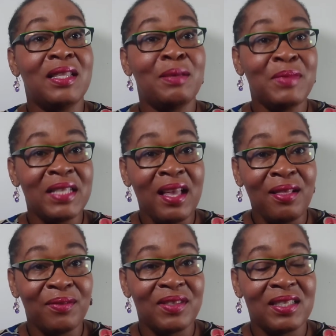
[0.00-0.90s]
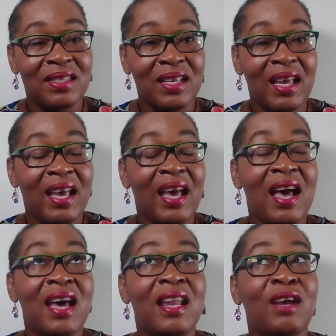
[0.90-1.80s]
themselves.
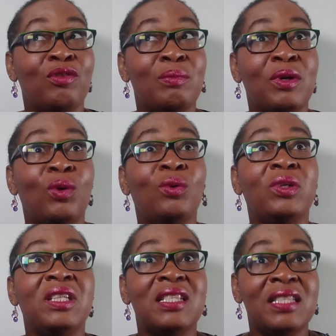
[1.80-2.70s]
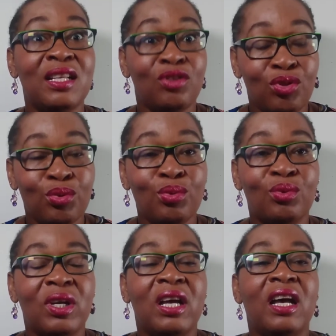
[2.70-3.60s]
And I remember, oh yes, that's true.
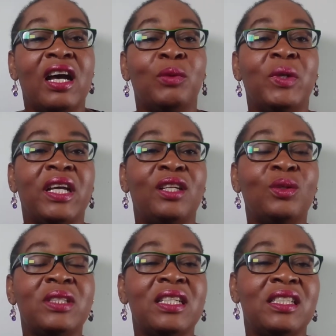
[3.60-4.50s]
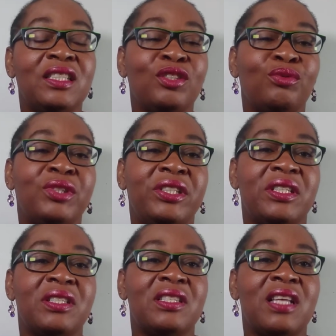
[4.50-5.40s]
And when I looked at the
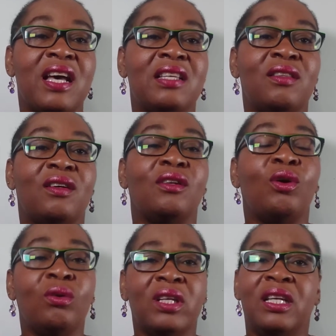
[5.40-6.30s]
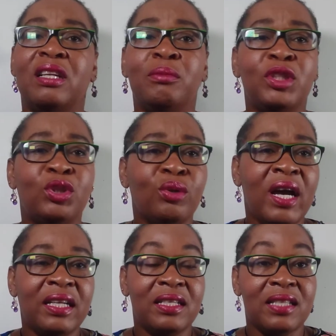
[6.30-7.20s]
ingredients, I thought, okay, let me
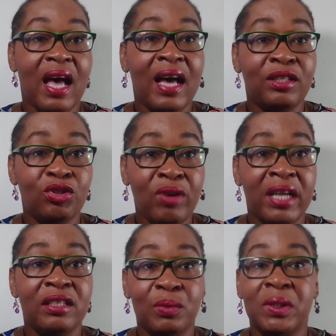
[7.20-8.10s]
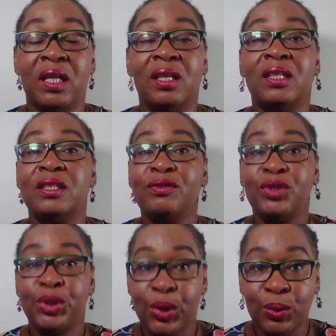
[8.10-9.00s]
try this. I tried it with a lot
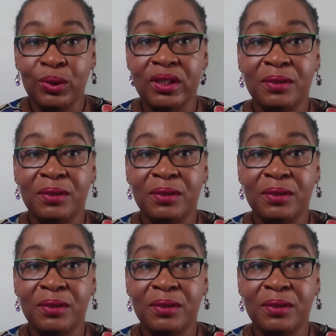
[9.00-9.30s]
of doubt,